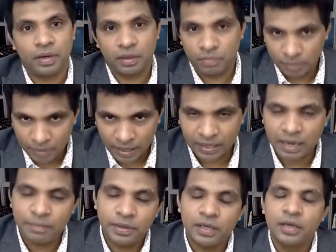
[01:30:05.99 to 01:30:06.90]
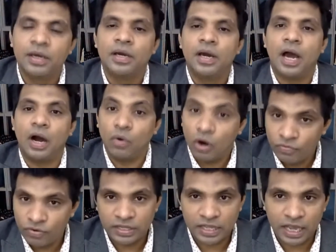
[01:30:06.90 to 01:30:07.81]
people are coming, how
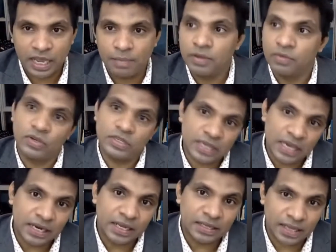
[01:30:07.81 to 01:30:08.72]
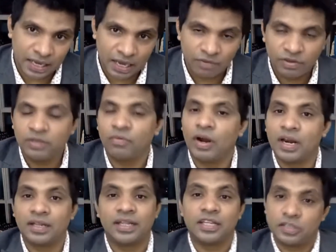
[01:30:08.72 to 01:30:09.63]
often they're coming, which area they're coming, what
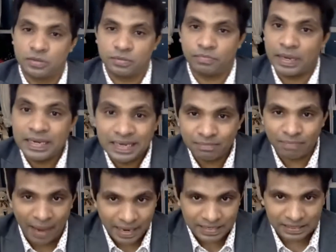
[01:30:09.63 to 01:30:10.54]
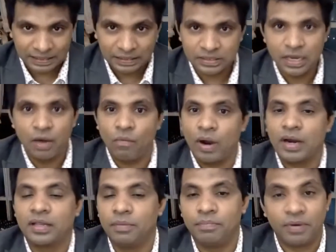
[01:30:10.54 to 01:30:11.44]
are the spending patterns, what are
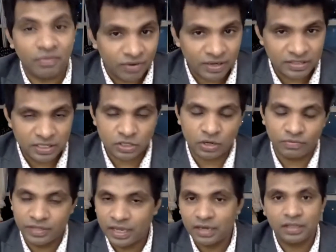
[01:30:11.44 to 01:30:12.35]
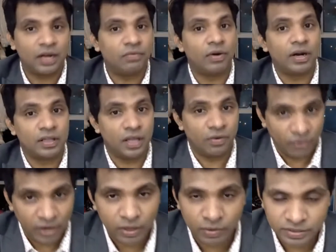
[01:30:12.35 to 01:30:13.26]
the preferences of there, what are the
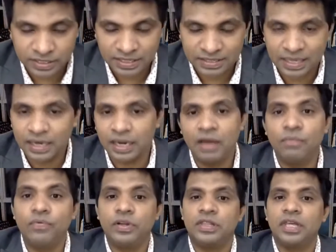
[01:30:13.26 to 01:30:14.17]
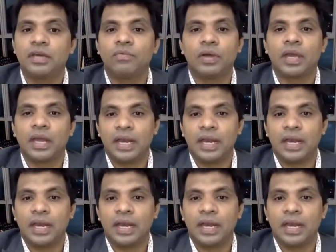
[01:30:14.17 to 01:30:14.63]
frequencies there, everything we can